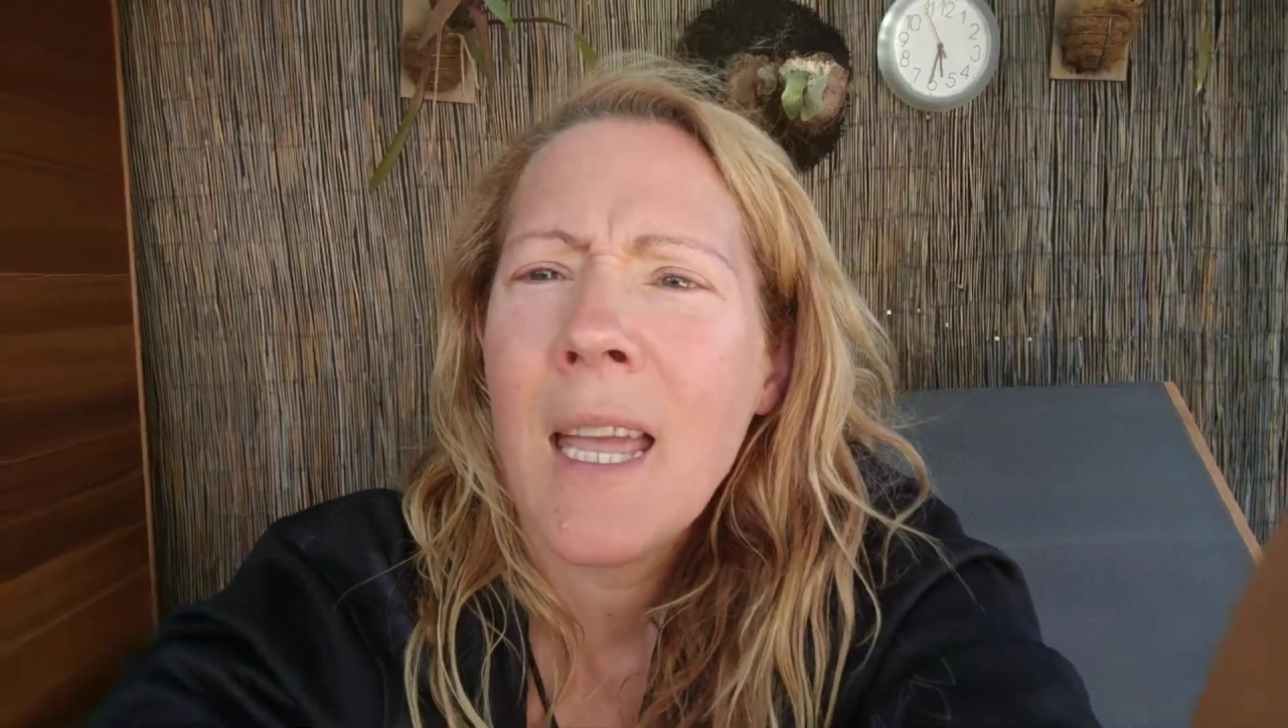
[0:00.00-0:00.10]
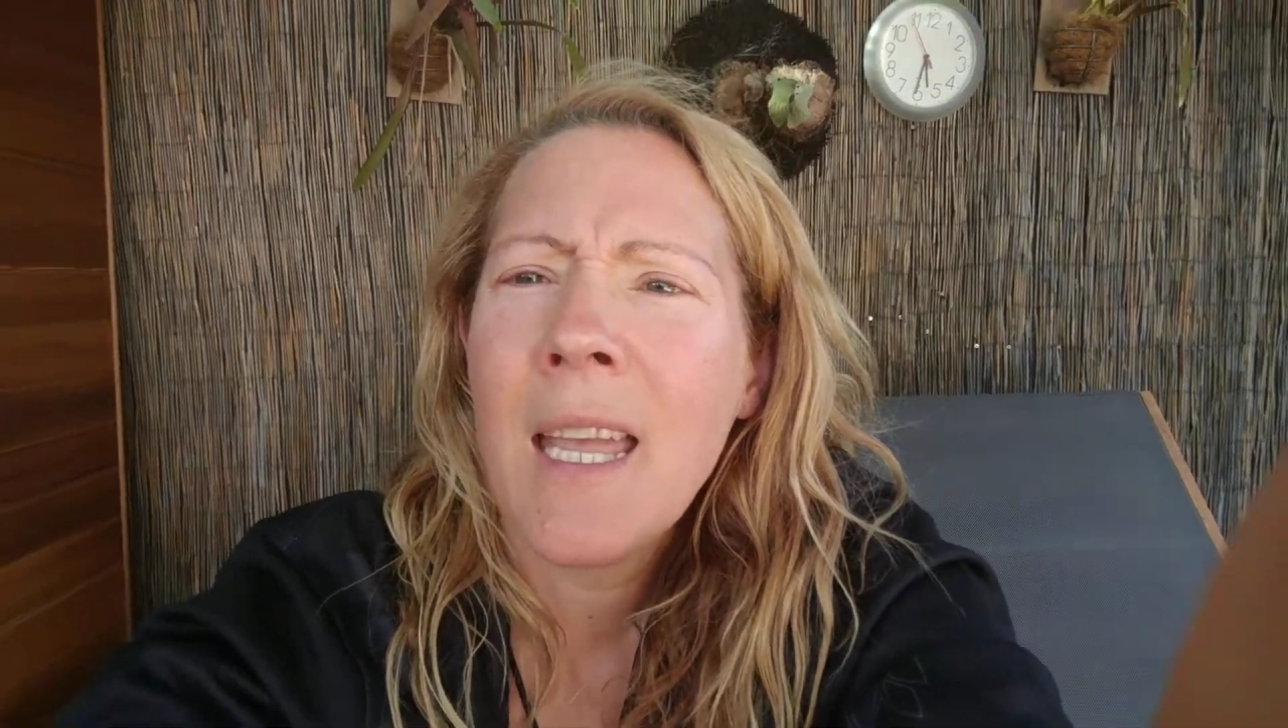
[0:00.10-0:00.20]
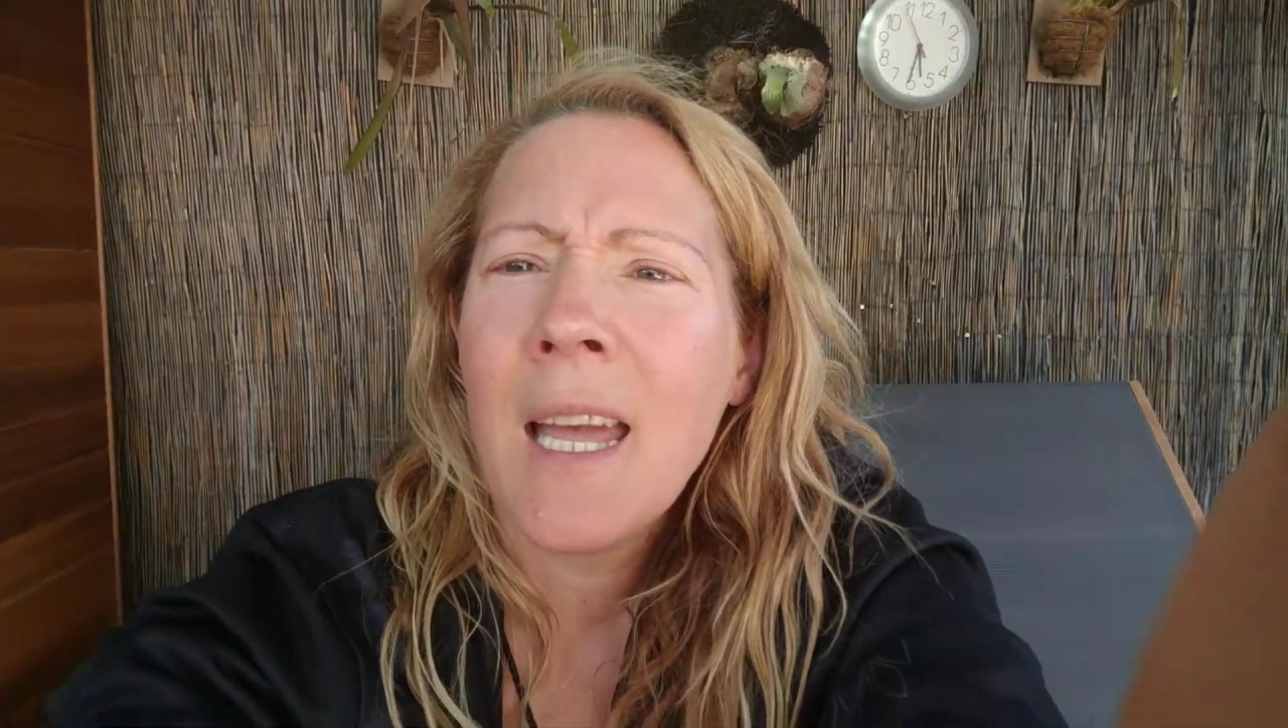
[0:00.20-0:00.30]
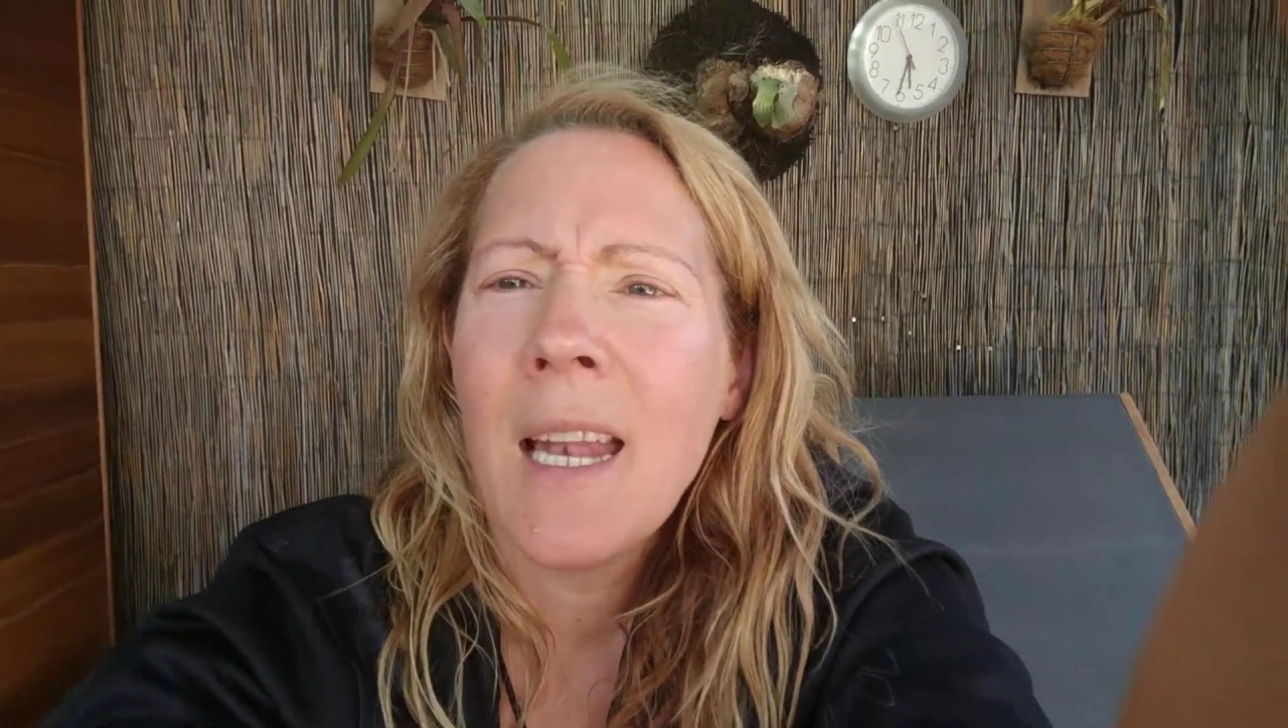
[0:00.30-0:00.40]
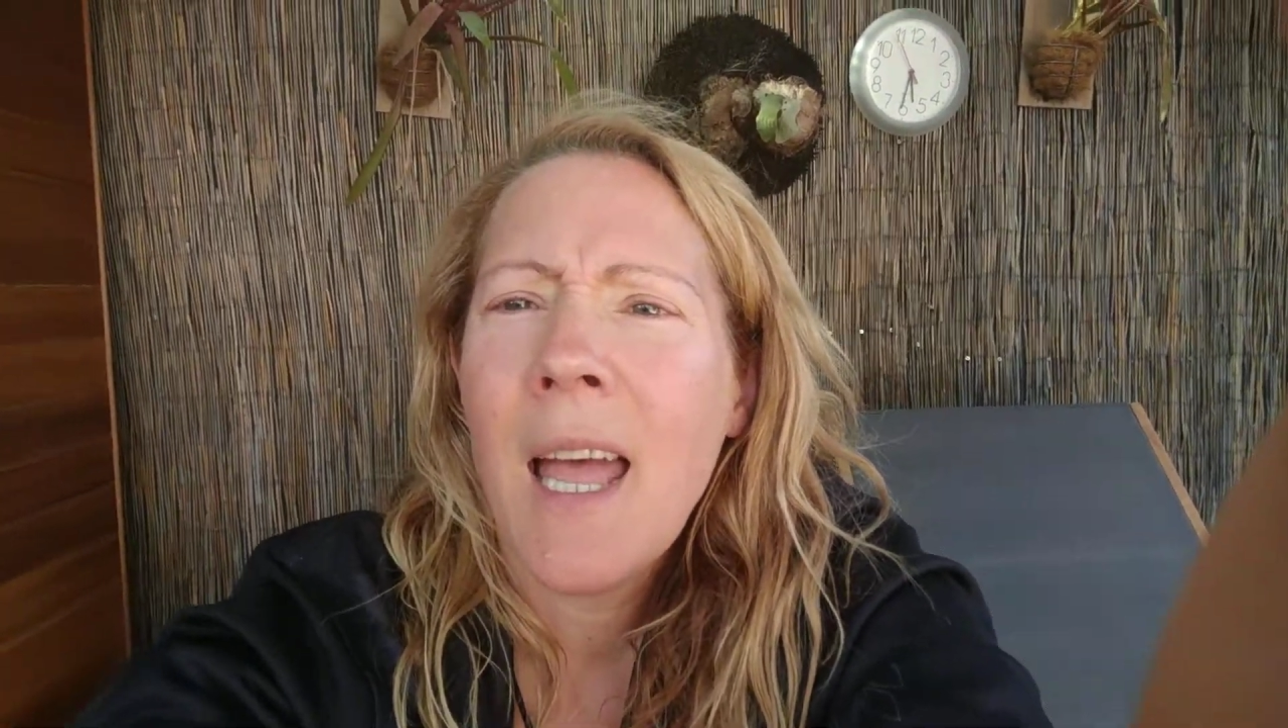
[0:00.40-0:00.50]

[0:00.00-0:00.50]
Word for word: get